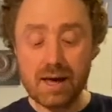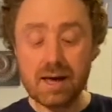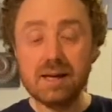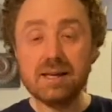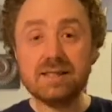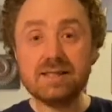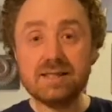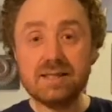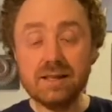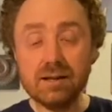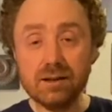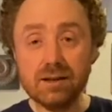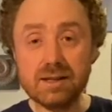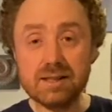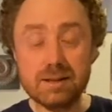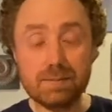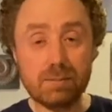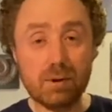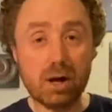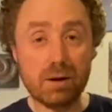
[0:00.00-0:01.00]
seal the
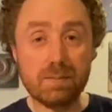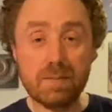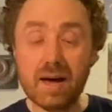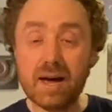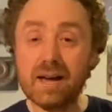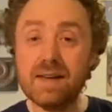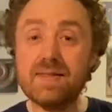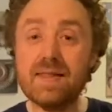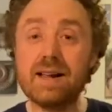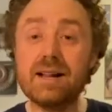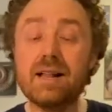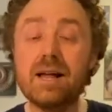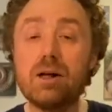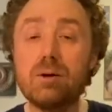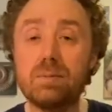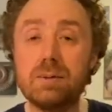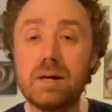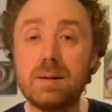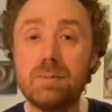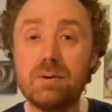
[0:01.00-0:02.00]
Ziploc bag, and that'll
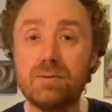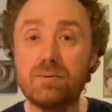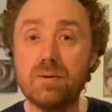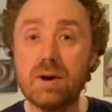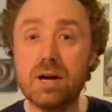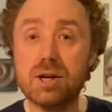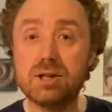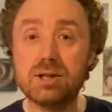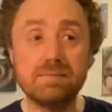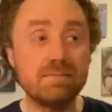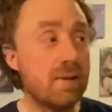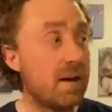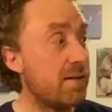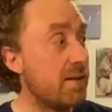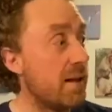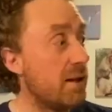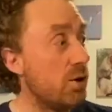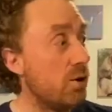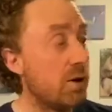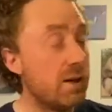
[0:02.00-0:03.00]
help keep it fresh. And
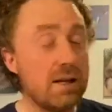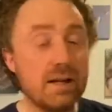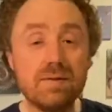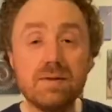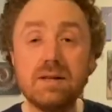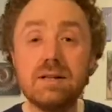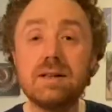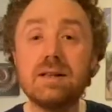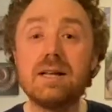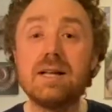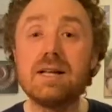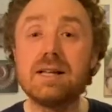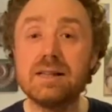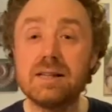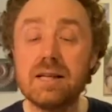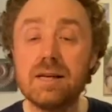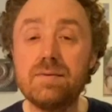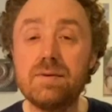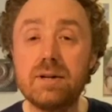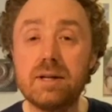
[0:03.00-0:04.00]
then you can even
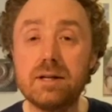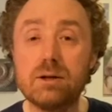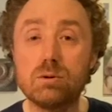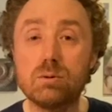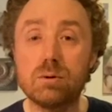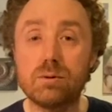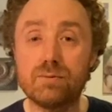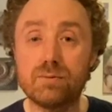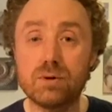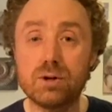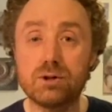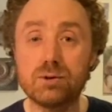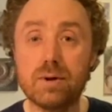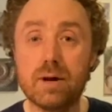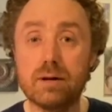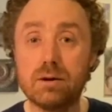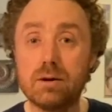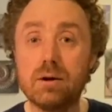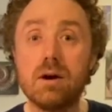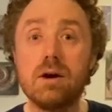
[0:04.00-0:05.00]
leave it in your
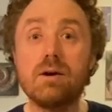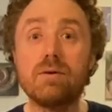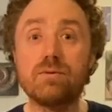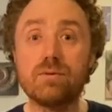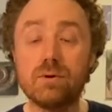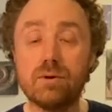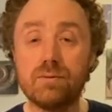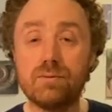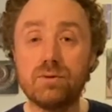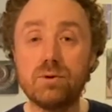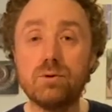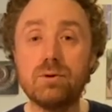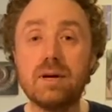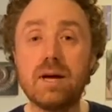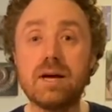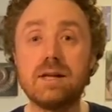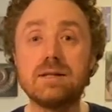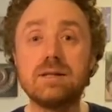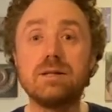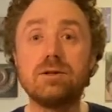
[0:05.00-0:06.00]
refrigerator for a few
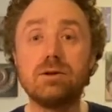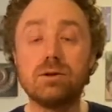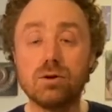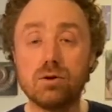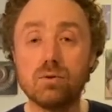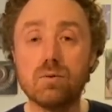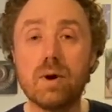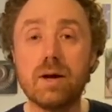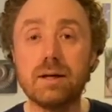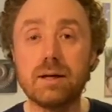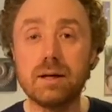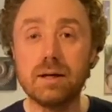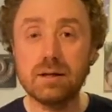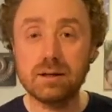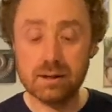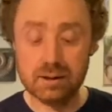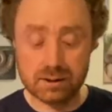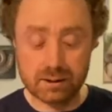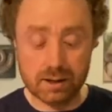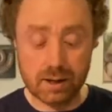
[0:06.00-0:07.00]
days until you're ready
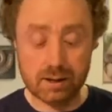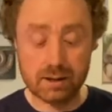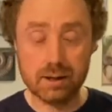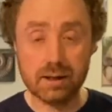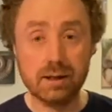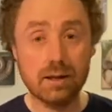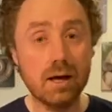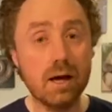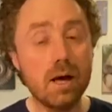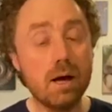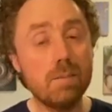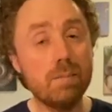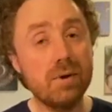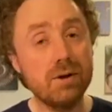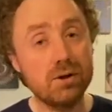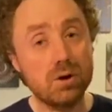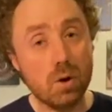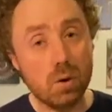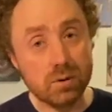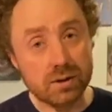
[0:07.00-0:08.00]
to study it.
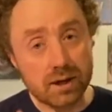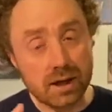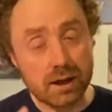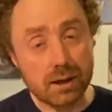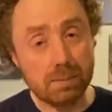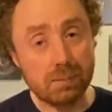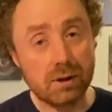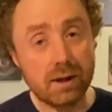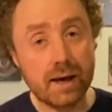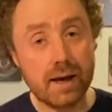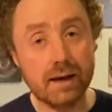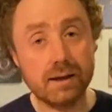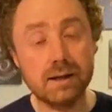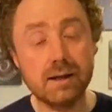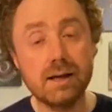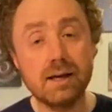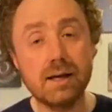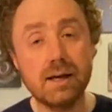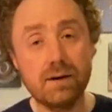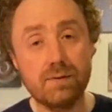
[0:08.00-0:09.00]
But don't take a plant
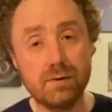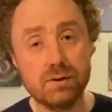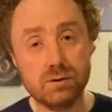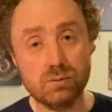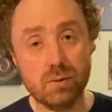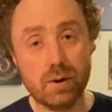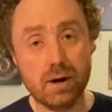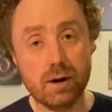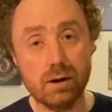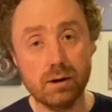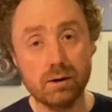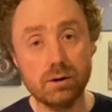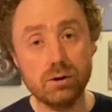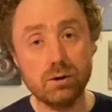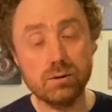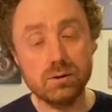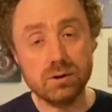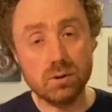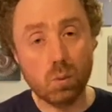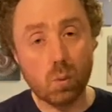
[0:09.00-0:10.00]
if it's rare.
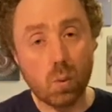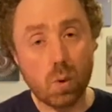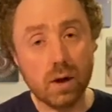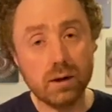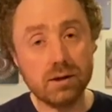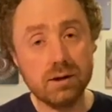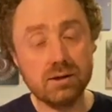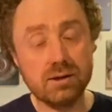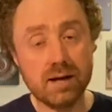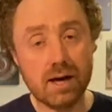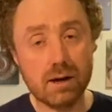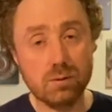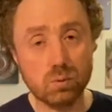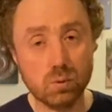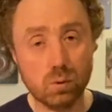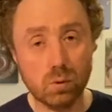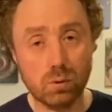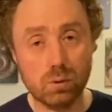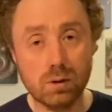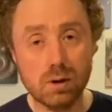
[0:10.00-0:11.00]
Use the 1 to 10
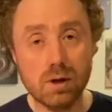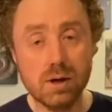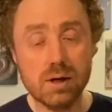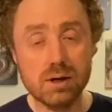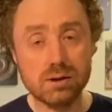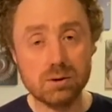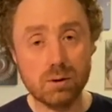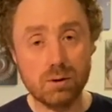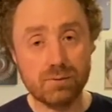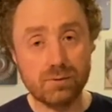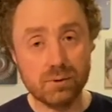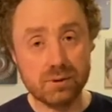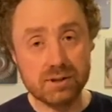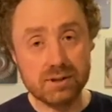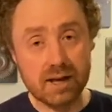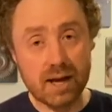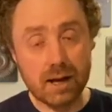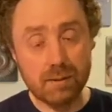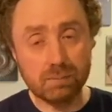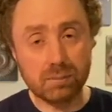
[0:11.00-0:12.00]
rule. So if there's
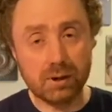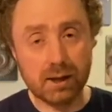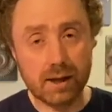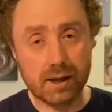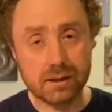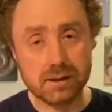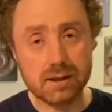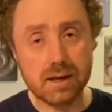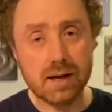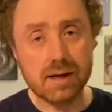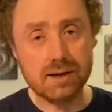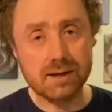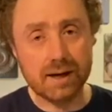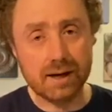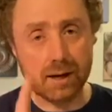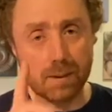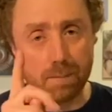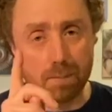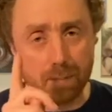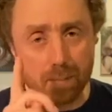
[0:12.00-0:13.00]
10 plants,
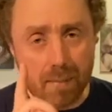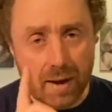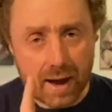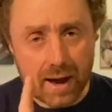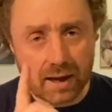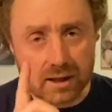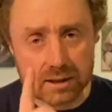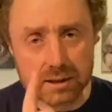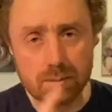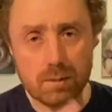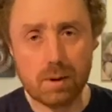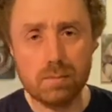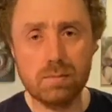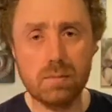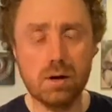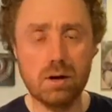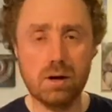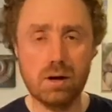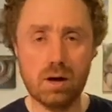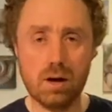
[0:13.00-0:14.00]
take a
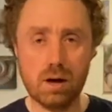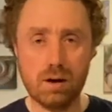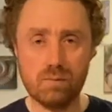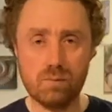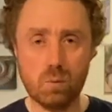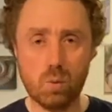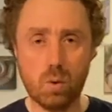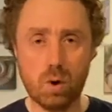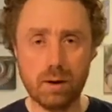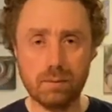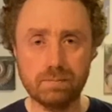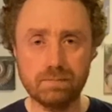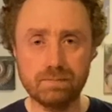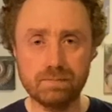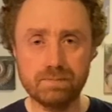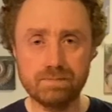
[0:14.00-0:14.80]
maximum of 1.